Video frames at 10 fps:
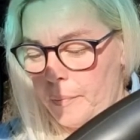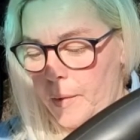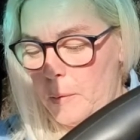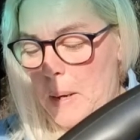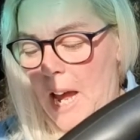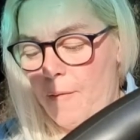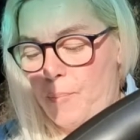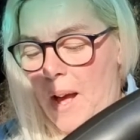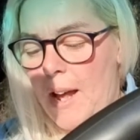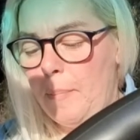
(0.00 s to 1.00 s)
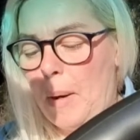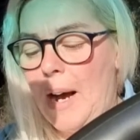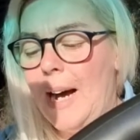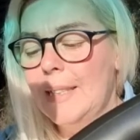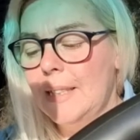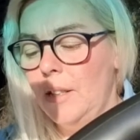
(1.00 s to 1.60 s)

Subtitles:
You may have had past